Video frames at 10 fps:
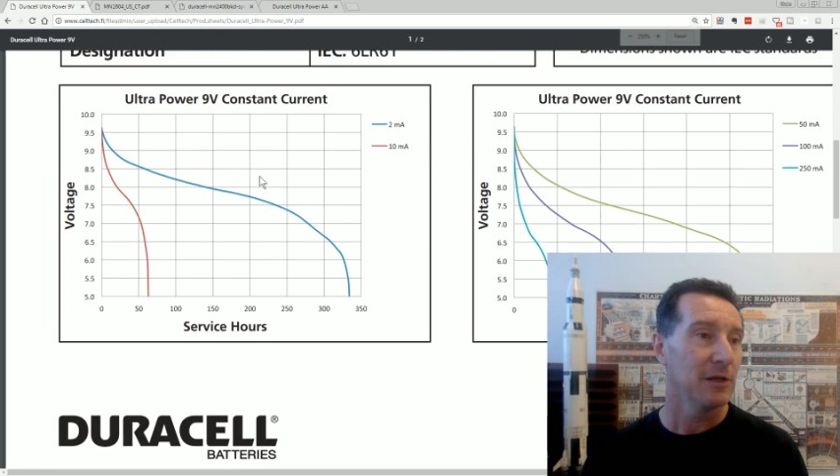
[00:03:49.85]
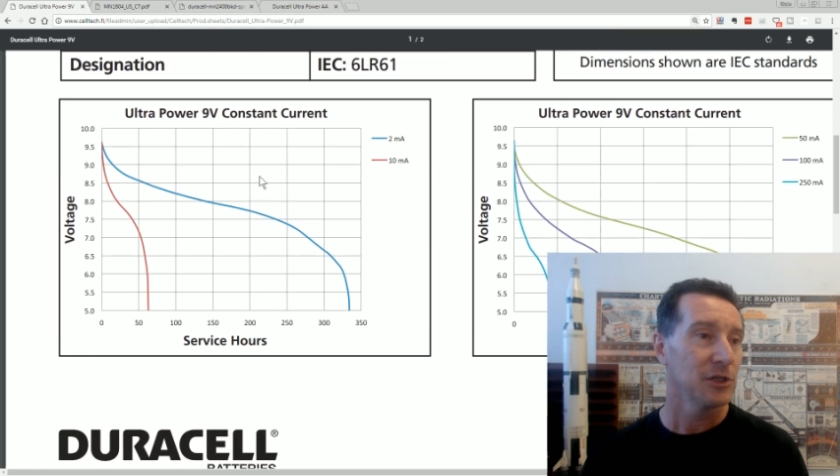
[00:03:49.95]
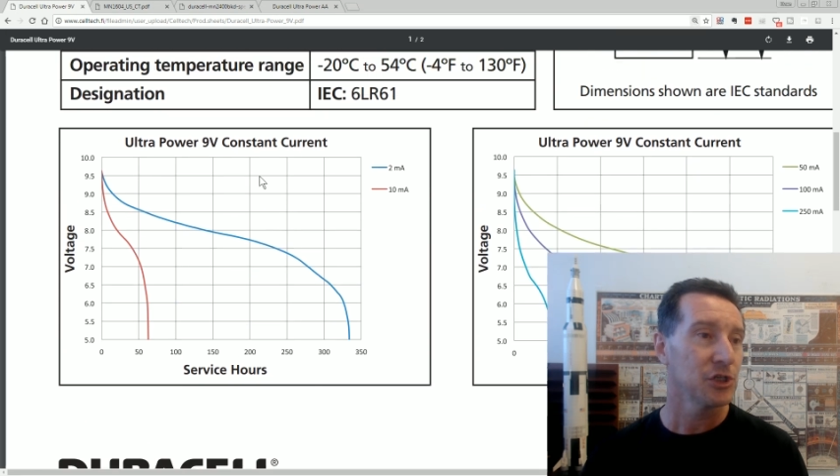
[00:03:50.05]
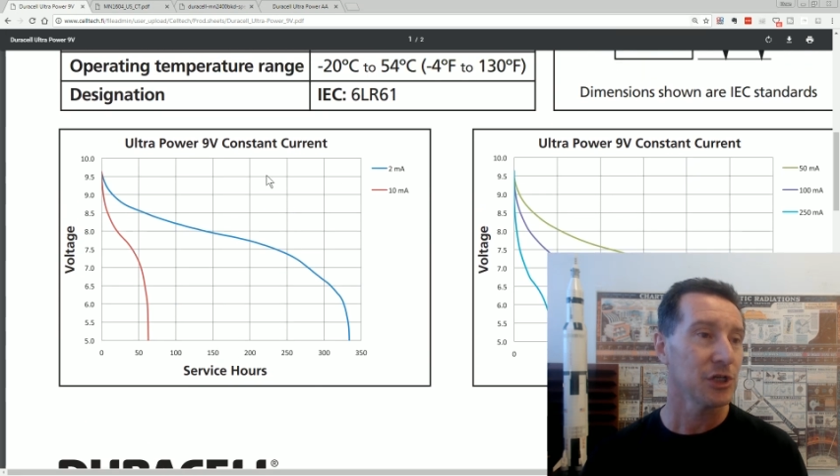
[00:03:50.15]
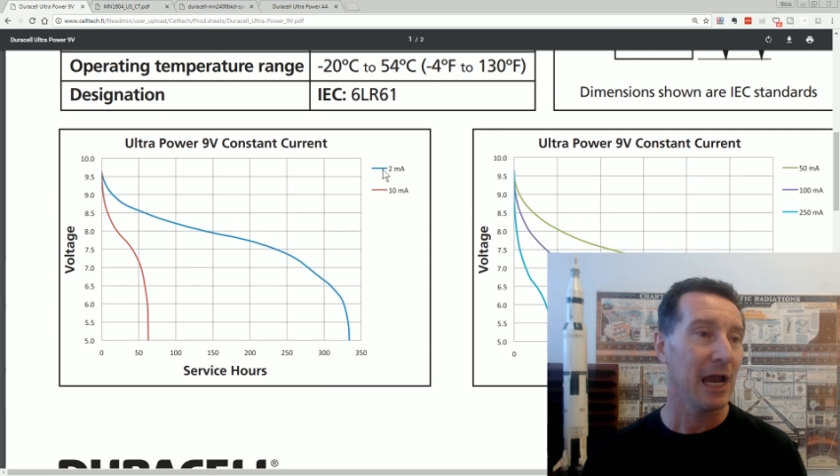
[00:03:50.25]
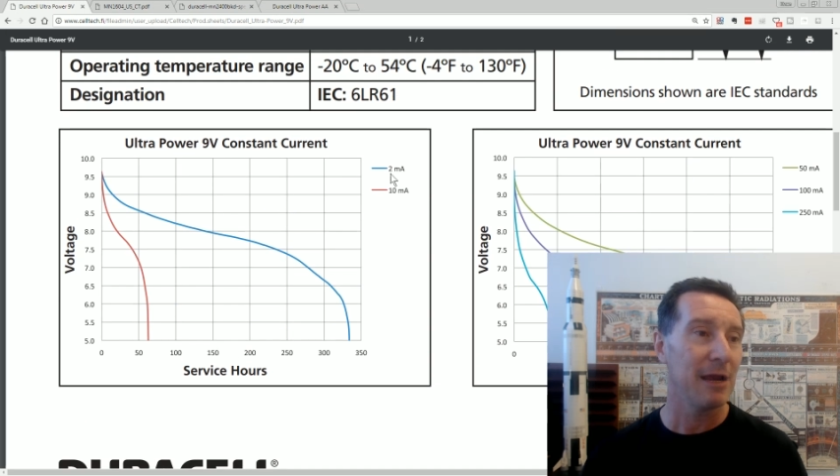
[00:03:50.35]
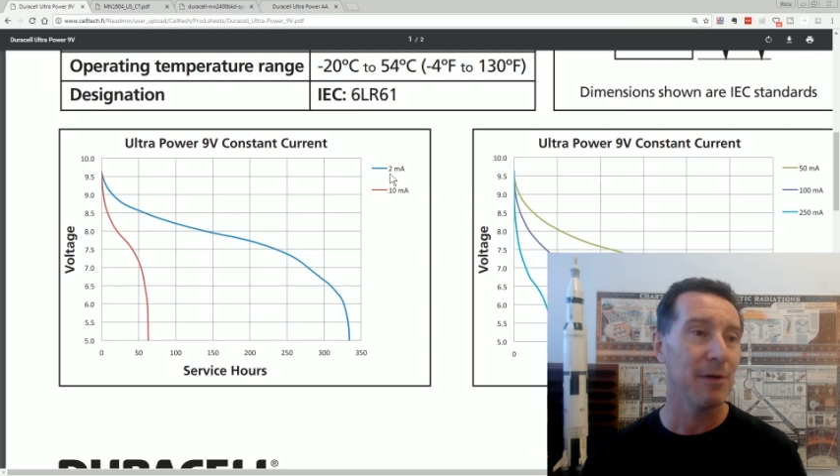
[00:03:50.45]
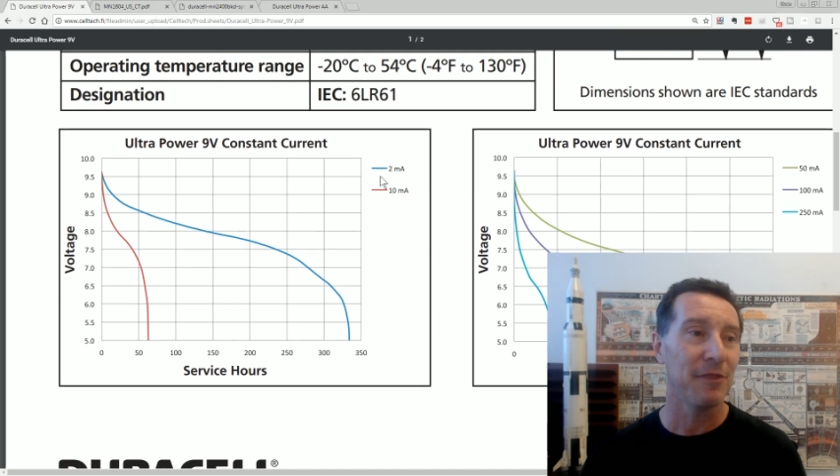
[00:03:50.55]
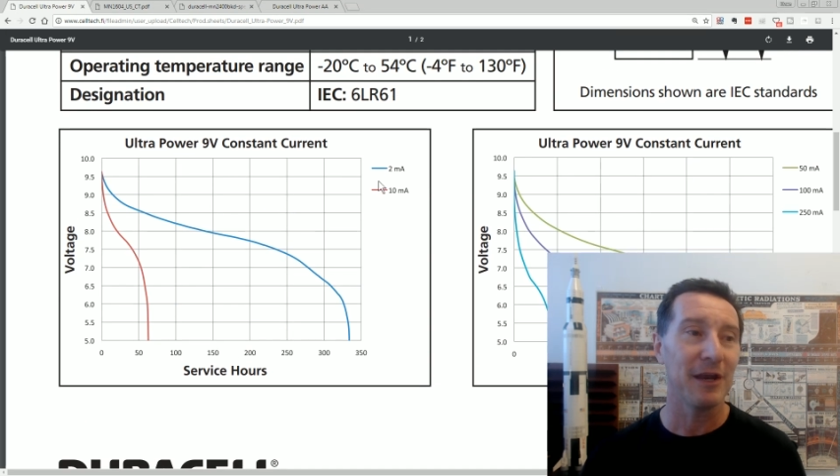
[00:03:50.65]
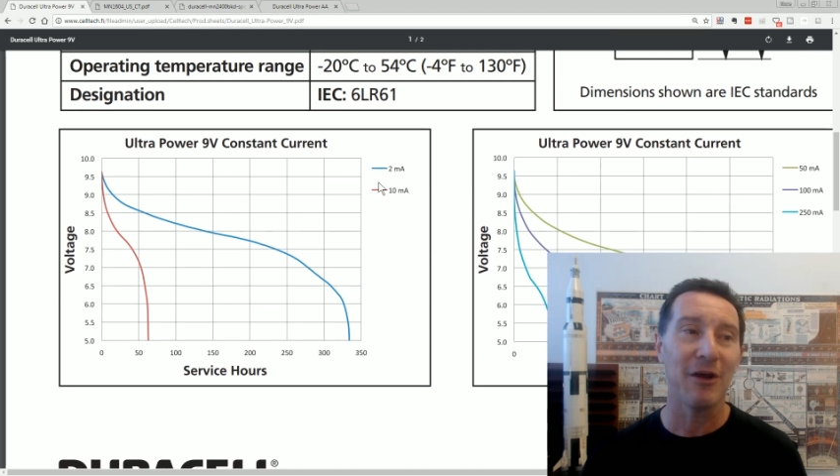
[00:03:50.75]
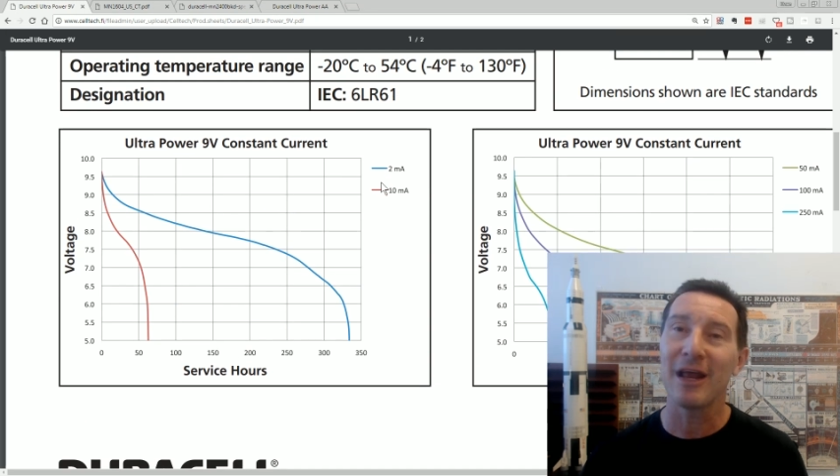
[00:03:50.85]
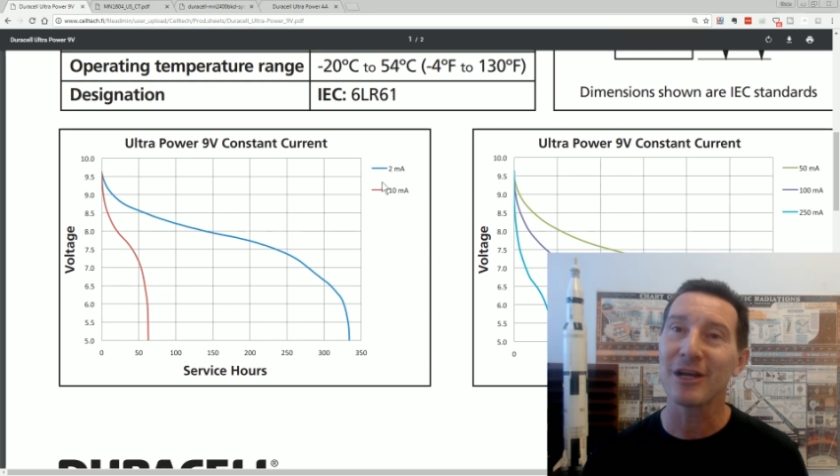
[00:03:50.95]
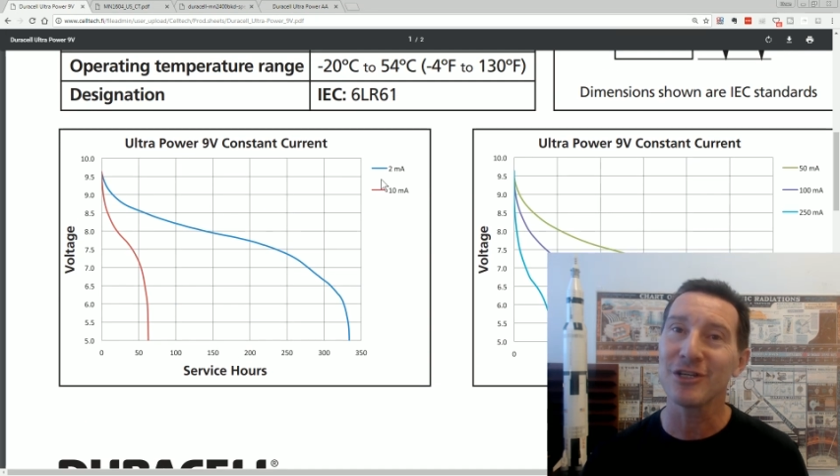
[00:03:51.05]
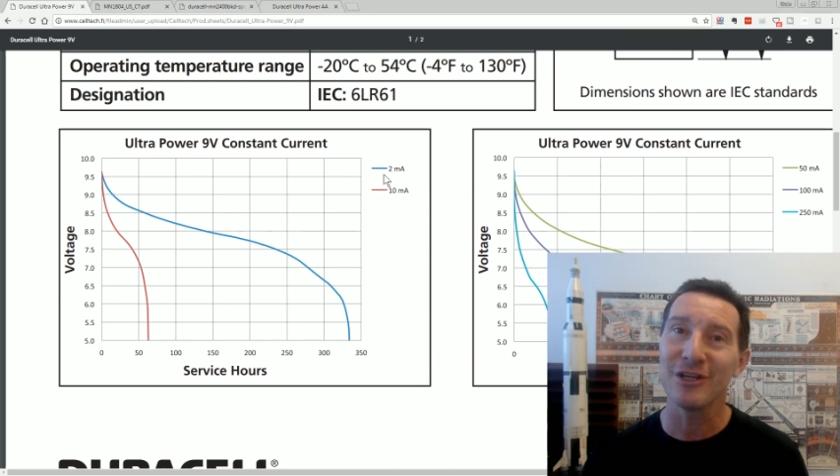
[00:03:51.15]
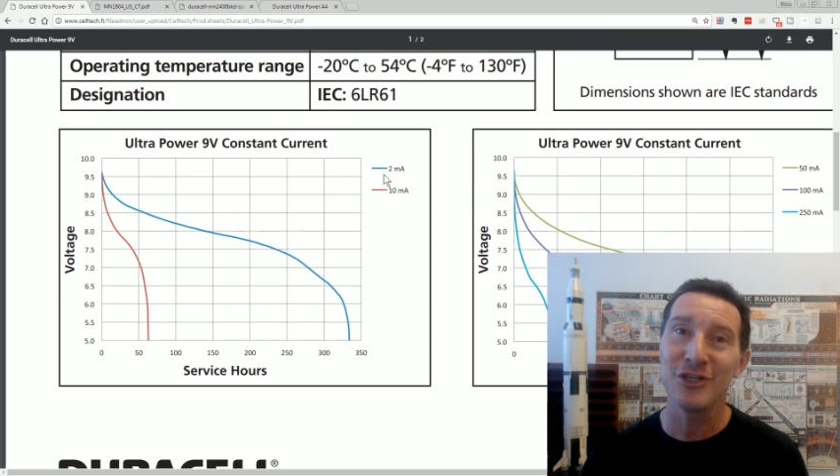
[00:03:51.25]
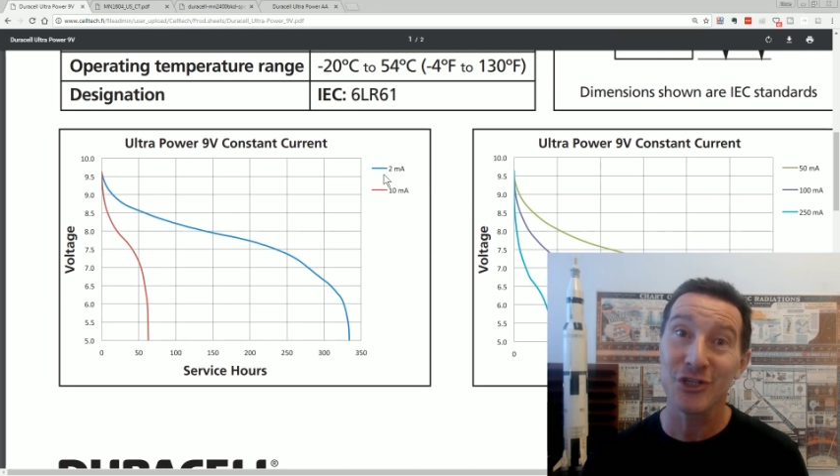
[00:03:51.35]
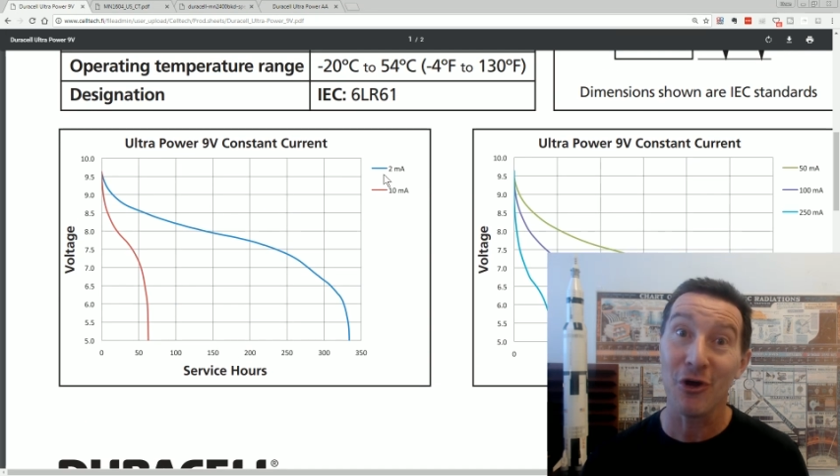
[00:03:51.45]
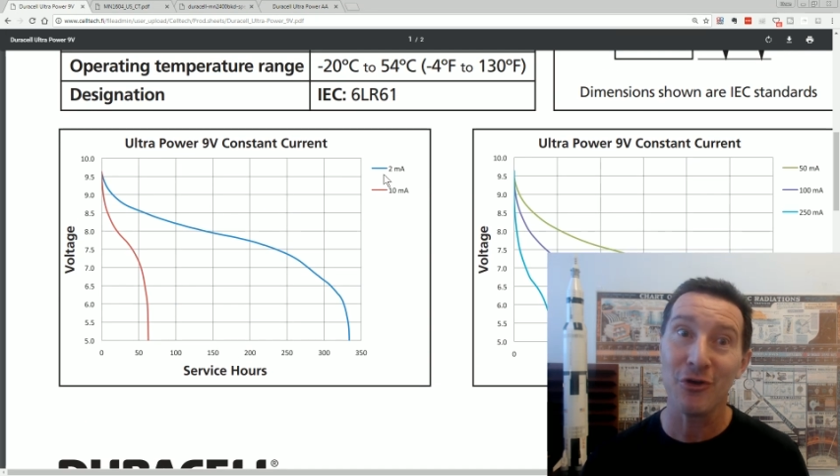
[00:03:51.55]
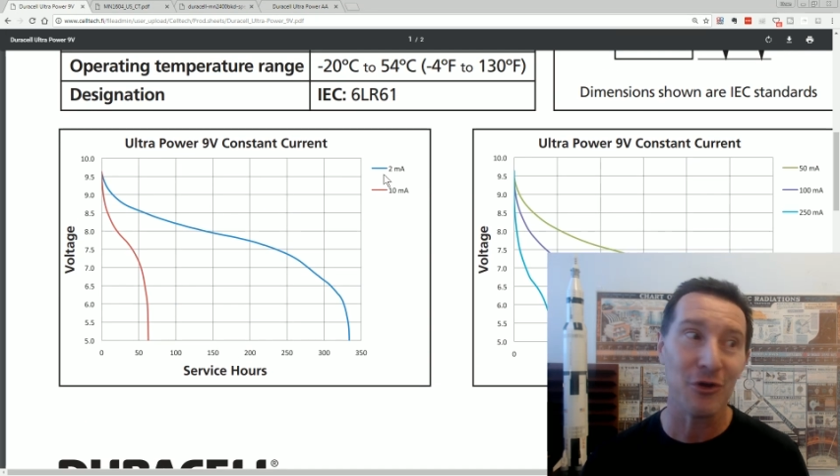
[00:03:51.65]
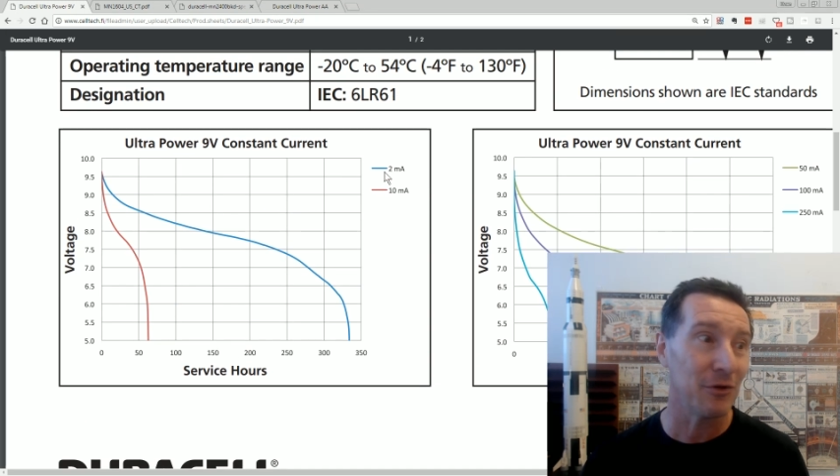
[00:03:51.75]
shame they don't actually
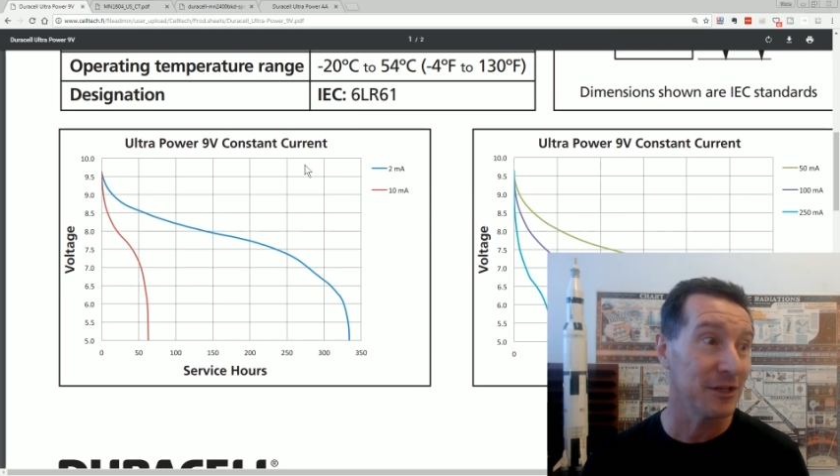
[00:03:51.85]
show you,